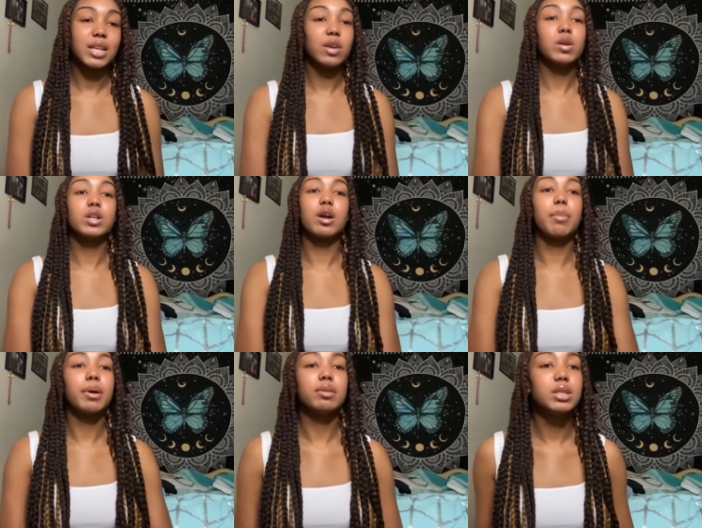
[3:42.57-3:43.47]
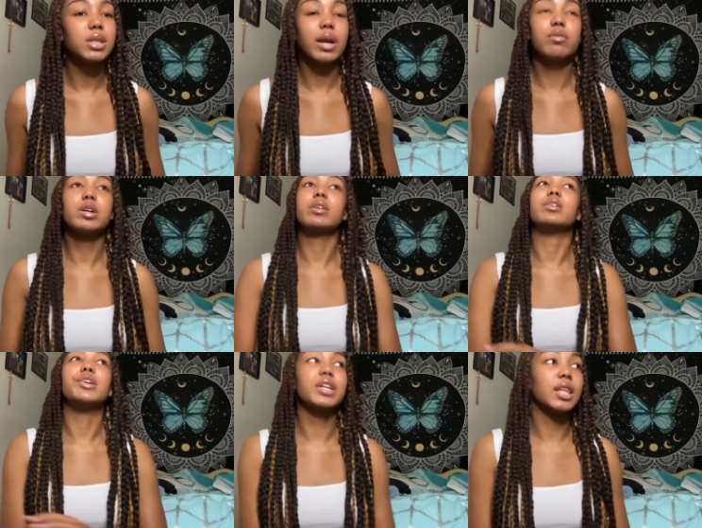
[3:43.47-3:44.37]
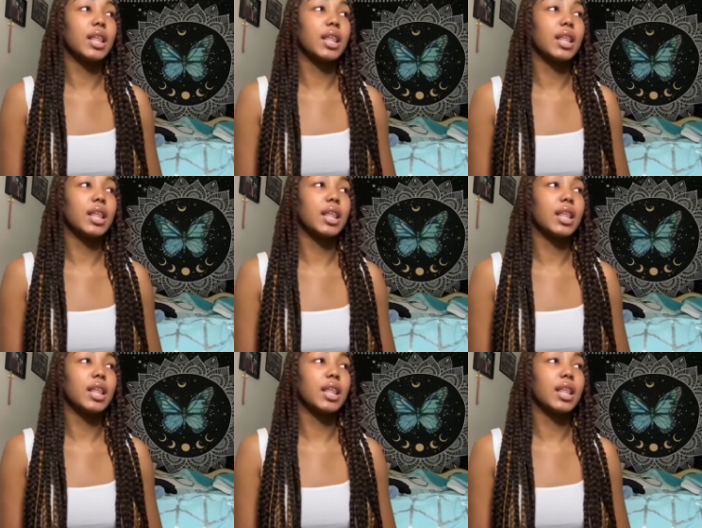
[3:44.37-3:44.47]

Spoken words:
I don't hear no police. I don't hear nothing.